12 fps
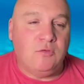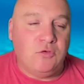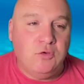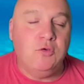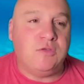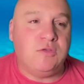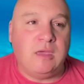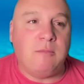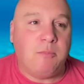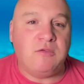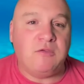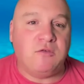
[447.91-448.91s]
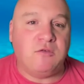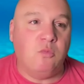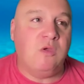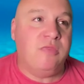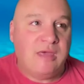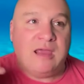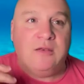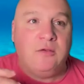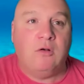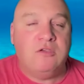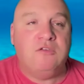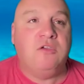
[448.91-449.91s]
you take pictures with that
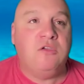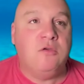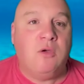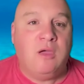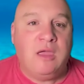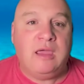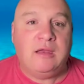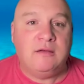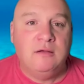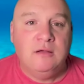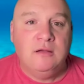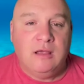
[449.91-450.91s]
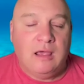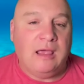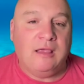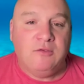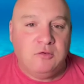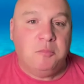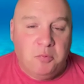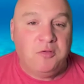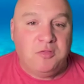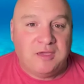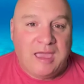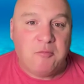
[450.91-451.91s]
knowledge in your head and you
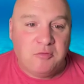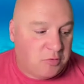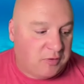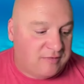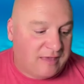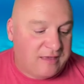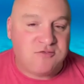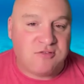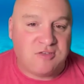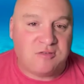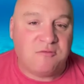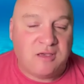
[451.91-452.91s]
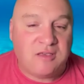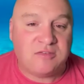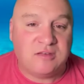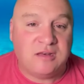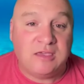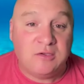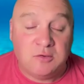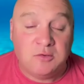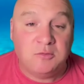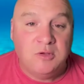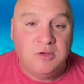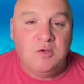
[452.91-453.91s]
point the camera at the things that interest and
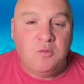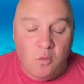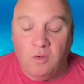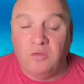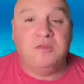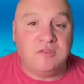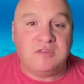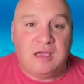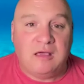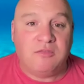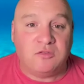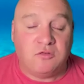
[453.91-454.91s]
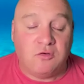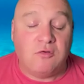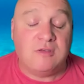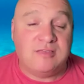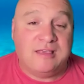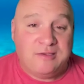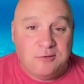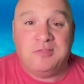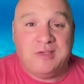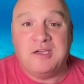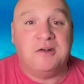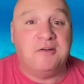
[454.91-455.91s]
fascinate you, wanting to tell the stories
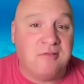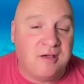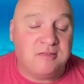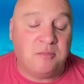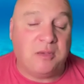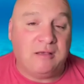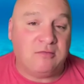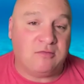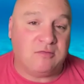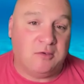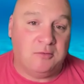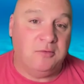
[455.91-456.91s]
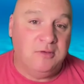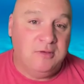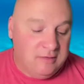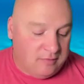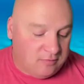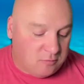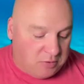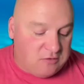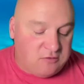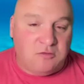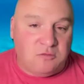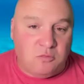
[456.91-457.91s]
that you're then going to write about. So
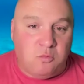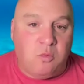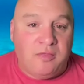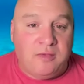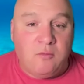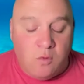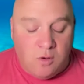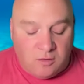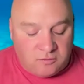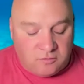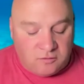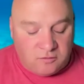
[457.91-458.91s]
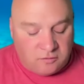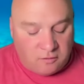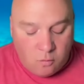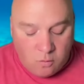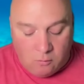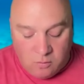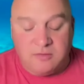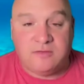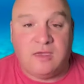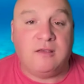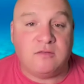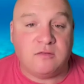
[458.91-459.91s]
the pictures, I think, work so well
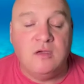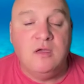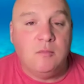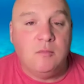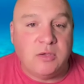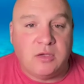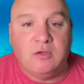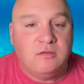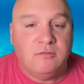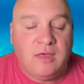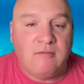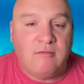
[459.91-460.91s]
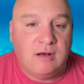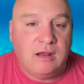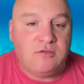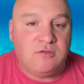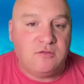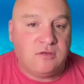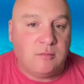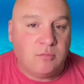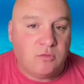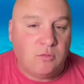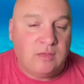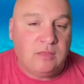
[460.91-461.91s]
with the text because of that
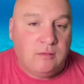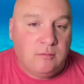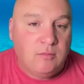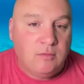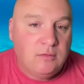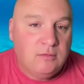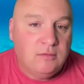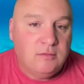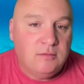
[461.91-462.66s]
relationship between them.